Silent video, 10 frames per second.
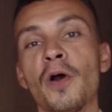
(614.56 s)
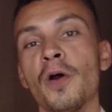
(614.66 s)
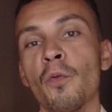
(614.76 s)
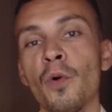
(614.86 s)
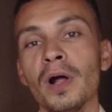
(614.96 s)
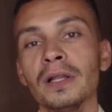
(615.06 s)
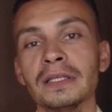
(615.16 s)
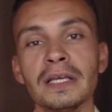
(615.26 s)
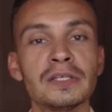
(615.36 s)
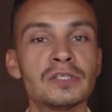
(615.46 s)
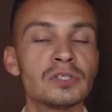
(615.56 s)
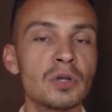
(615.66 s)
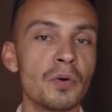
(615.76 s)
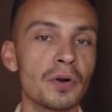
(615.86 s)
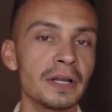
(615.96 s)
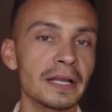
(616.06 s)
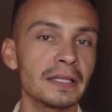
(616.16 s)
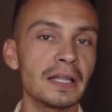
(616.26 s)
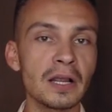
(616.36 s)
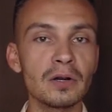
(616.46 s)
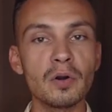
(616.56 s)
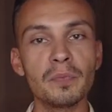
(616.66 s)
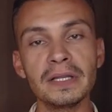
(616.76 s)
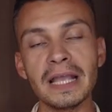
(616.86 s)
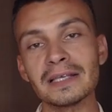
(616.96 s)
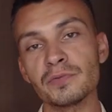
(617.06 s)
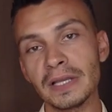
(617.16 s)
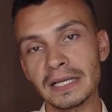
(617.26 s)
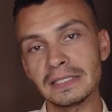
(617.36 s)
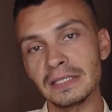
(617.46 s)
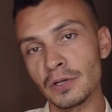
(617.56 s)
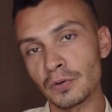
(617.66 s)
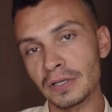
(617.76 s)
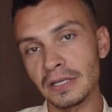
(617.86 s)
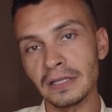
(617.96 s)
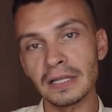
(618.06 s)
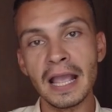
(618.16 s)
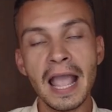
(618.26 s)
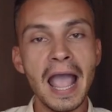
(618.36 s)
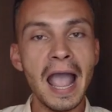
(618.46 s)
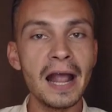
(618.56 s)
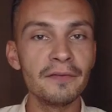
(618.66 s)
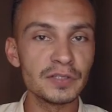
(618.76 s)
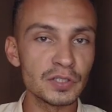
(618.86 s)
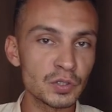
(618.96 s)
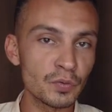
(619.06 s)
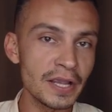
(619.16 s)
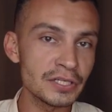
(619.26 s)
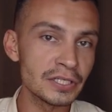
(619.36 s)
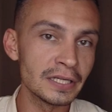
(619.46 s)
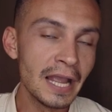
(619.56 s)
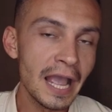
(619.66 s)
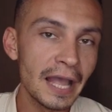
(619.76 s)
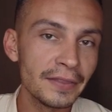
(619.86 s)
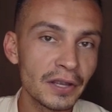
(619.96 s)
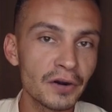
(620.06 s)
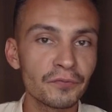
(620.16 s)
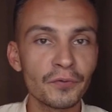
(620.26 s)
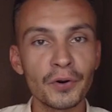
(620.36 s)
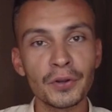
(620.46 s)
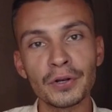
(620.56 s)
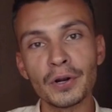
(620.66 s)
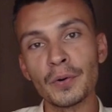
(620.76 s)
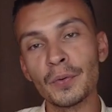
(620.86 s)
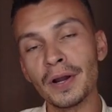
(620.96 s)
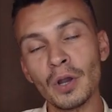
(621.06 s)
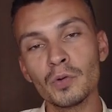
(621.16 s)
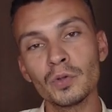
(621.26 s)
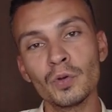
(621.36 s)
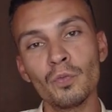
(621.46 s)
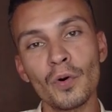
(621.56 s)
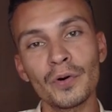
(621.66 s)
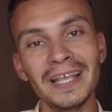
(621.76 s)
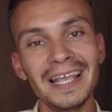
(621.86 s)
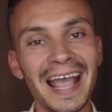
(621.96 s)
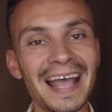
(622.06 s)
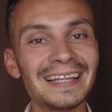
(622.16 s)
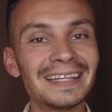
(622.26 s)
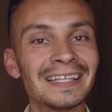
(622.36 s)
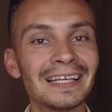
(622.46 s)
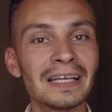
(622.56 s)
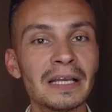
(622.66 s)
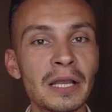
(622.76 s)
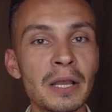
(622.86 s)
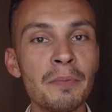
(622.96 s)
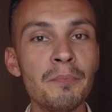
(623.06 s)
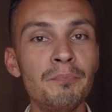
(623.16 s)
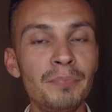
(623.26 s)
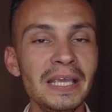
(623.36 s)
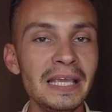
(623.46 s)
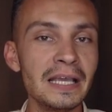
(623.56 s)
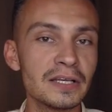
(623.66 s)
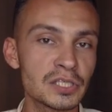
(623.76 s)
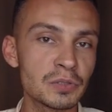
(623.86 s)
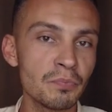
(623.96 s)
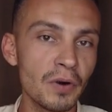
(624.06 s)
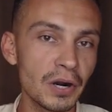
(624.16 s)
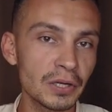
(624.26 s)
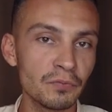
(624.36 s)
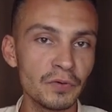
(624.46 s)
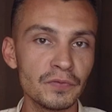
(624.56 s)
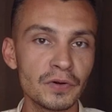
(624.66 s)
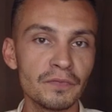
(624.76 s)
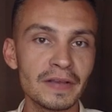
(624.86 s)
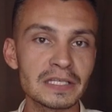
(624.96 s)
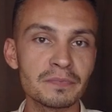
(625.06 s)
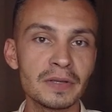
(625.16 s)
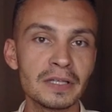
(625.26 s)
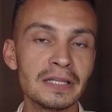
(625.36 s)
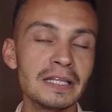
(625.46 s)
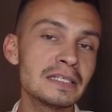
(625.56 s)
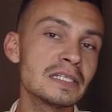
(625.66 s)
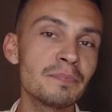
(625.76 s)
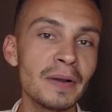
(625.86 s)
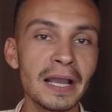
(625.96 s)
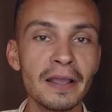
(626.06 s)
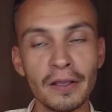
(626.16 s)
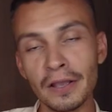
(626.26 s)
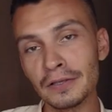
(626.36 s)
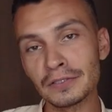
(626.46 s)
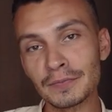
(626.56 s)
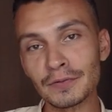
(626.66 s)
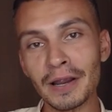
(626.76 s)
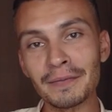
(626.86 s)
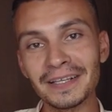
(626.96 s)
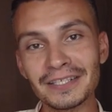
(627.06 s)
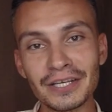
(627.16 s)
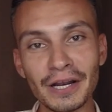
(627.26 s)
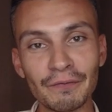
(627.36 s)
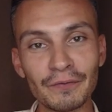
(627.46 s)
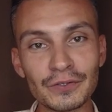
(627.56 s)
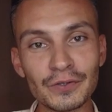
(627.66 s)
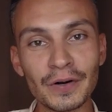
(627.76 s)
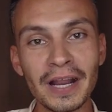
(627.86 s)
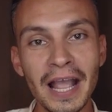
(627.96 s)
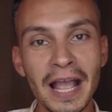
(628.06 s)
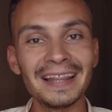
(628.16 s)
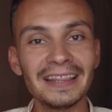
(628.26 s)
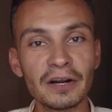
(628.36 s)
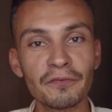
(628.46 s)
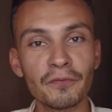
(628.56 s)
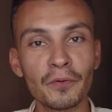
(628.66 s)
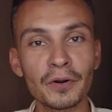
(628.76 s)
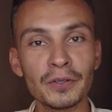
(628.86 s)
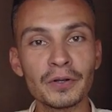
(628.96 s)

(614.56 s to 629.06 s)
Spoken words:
world is so connected and globally, as we can see currently in the health situation, and therefore, don't worry, and be smart with your investment. This is by subscribing to this channel for sure. And therefore,